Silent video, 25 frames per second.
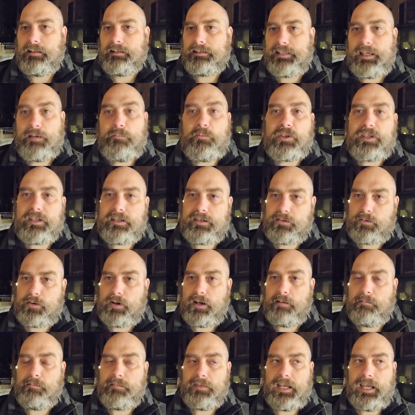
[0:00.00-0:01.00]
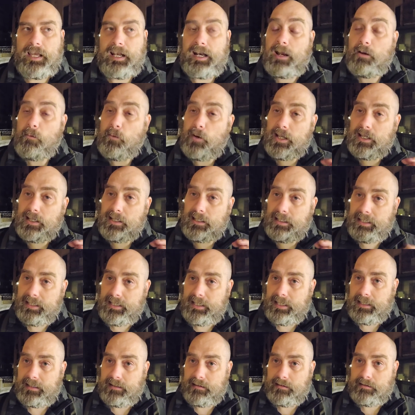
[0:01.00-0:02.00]
same with this trip. And I went
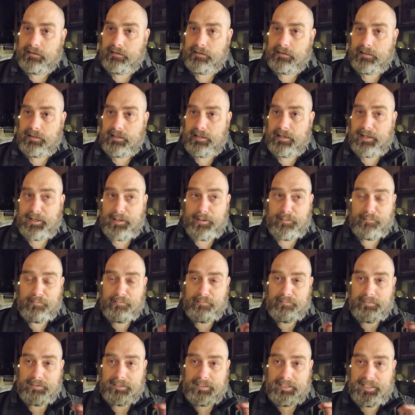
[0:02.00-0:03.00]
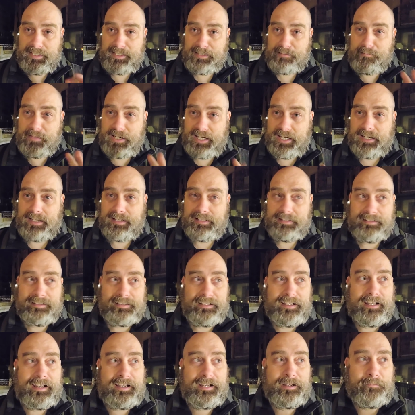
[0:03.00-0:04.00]
lean and mean.
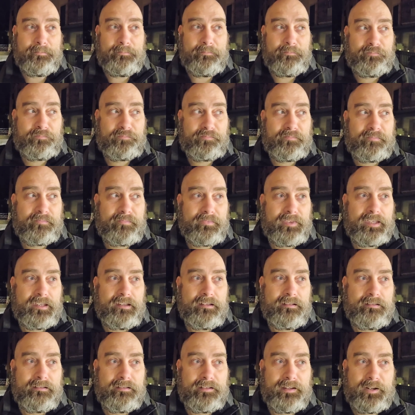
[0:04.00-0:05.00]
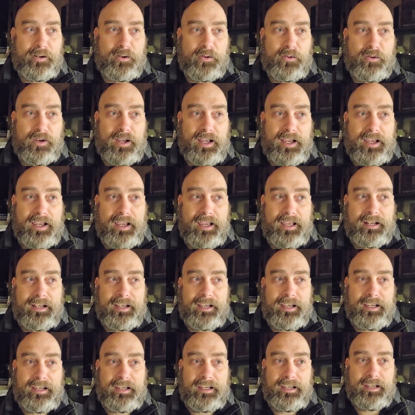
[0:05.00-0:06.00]
I had
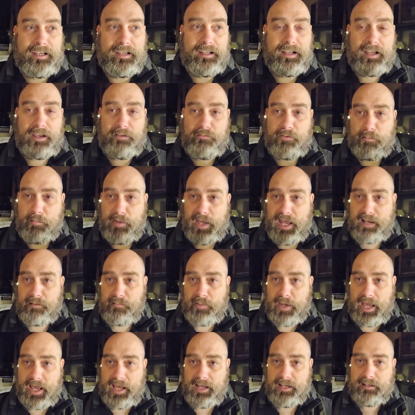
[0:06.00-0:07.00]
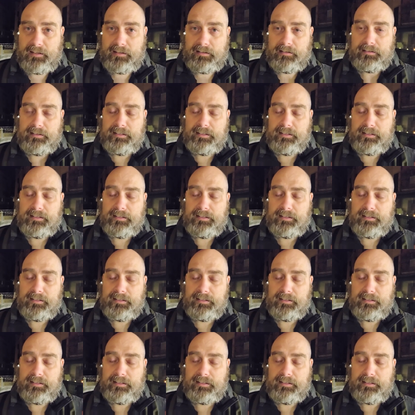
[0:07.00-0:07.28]
I have a backpack,